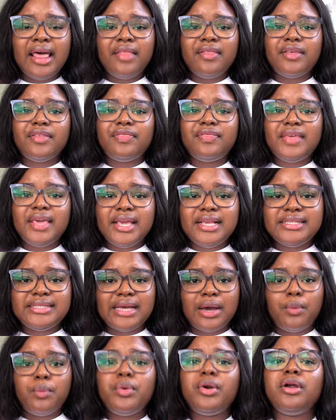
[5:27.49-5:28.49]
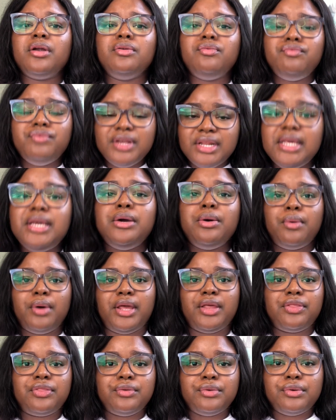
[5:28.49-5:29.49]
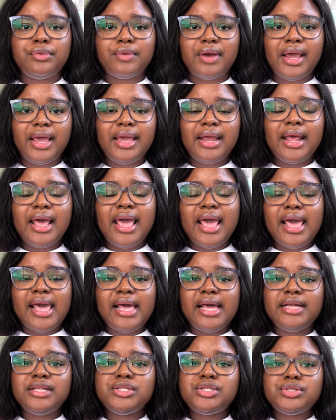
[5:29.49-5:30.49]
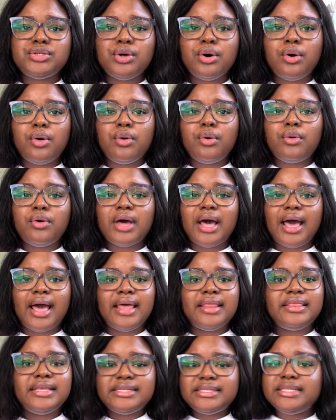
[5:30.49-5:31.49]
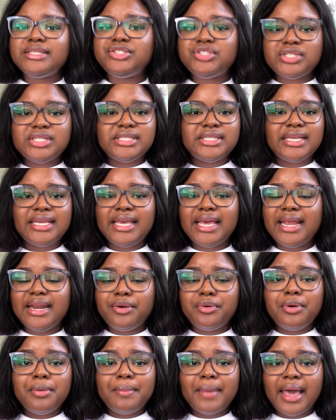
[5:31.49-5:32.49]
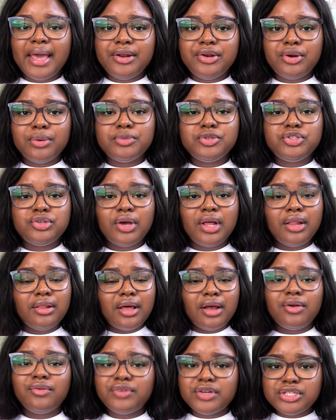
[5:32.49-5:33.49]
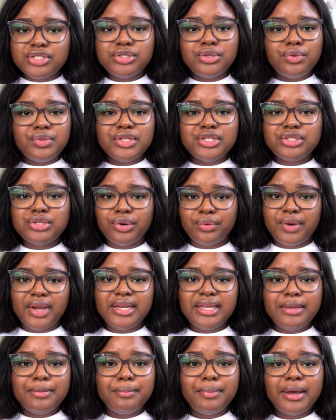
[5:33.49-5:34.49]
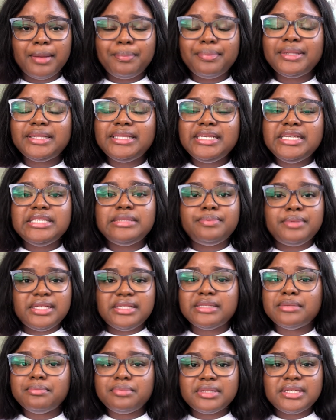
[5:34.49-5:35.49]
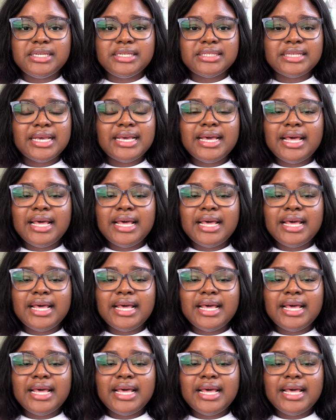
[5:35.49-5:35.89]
the things that we're really going through, right? And so this is just, again, a reminder. I'm sure a lot of us know this already, but please, please, and please,